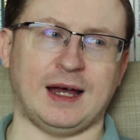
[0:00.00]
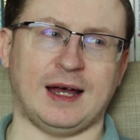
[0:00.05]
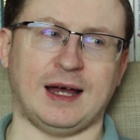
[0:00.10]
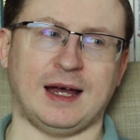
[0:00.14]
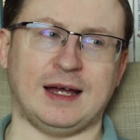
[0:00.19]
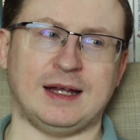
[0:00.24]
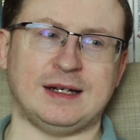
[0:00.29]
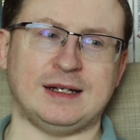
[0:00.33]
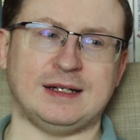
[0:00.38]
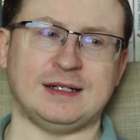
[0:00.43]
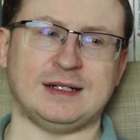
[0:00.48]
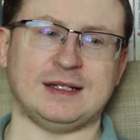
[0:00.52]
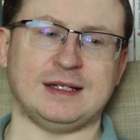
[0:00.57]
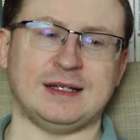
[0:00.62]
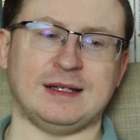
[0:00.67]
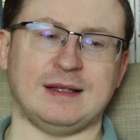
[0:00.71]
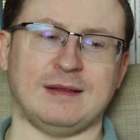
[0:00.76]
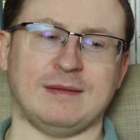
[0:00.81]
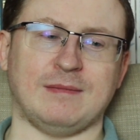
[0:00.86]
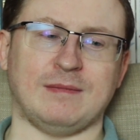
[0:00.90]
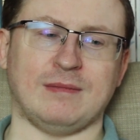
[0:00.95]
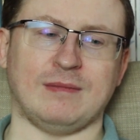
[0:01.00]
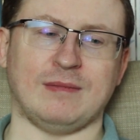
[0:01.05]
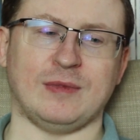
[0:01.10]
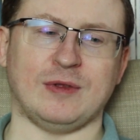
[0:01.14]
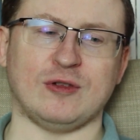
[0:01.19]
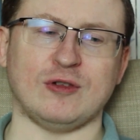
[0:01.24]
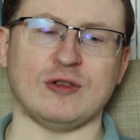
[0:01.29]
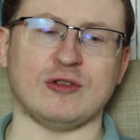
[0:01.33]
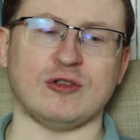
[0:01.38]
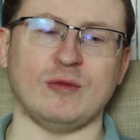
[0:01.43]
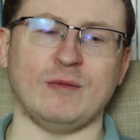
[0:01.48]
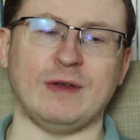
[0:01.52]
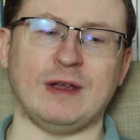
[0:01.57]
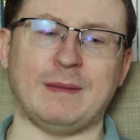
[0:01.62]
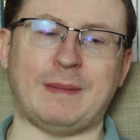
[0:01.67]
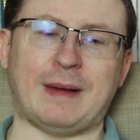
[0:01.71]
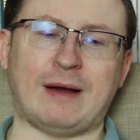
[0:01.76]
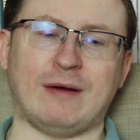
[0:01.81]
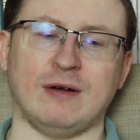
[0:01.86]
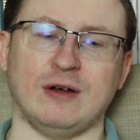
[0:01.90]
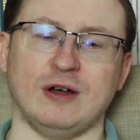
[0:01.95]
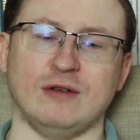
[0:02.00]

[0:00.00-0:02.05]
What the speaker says: And it's just something about